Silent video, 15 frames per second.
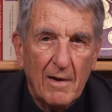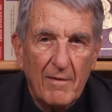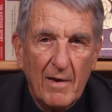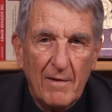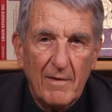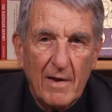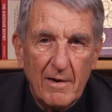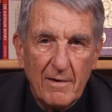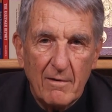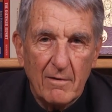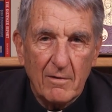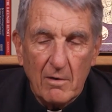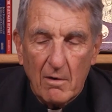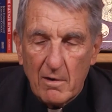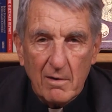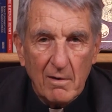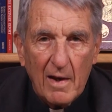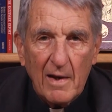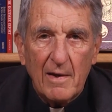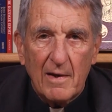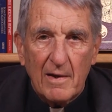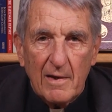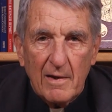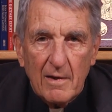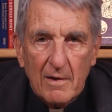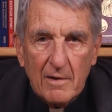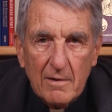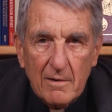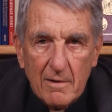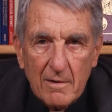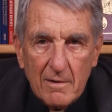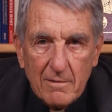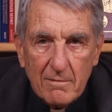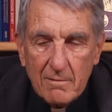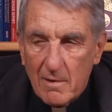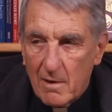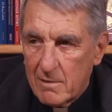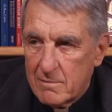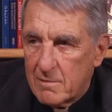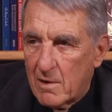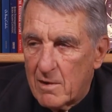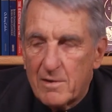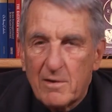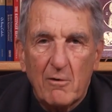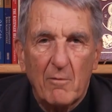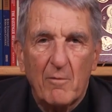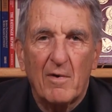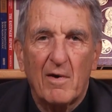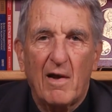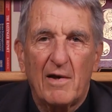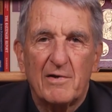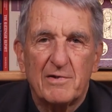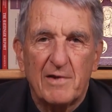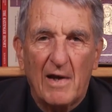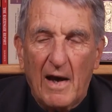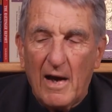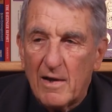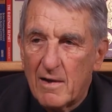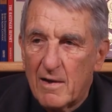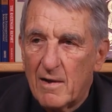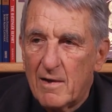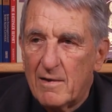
or gluttony. It's hard to criminalize that,